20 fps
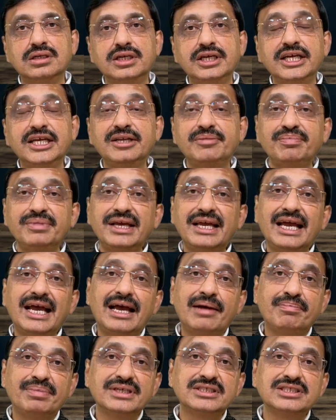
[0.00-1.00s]
It may
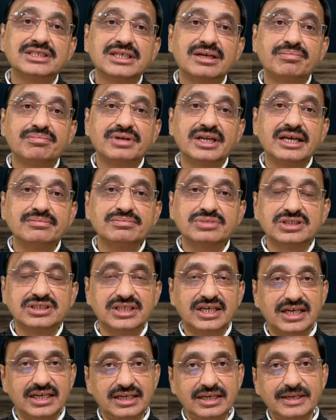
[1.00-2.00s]
happen sometimes
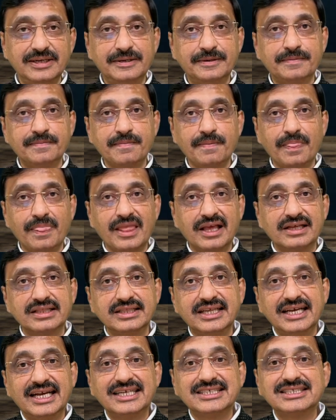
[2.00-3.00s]
that
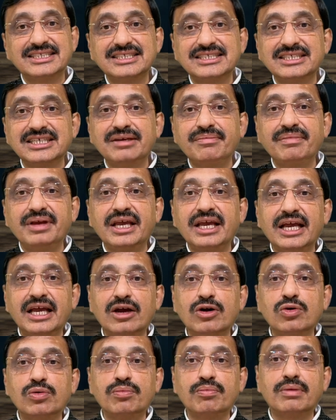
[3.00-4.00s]
the SSE may
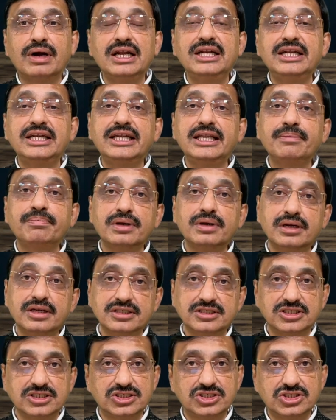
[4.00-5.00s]
have multiple
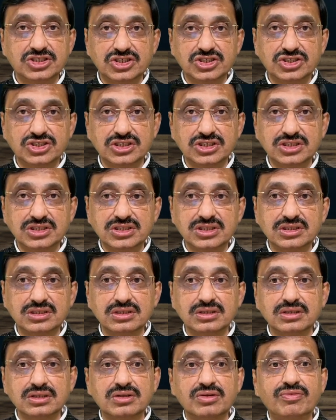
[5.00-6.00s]
registrations
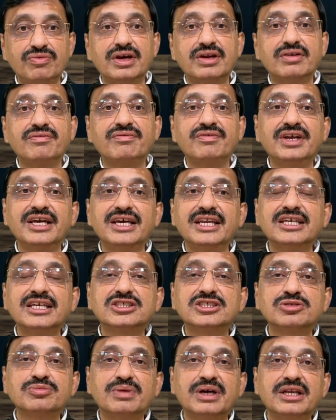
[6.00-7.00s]
for
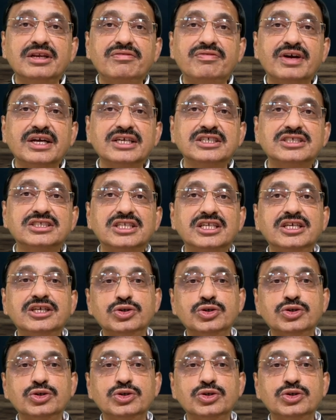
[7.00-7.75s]
various manufacturing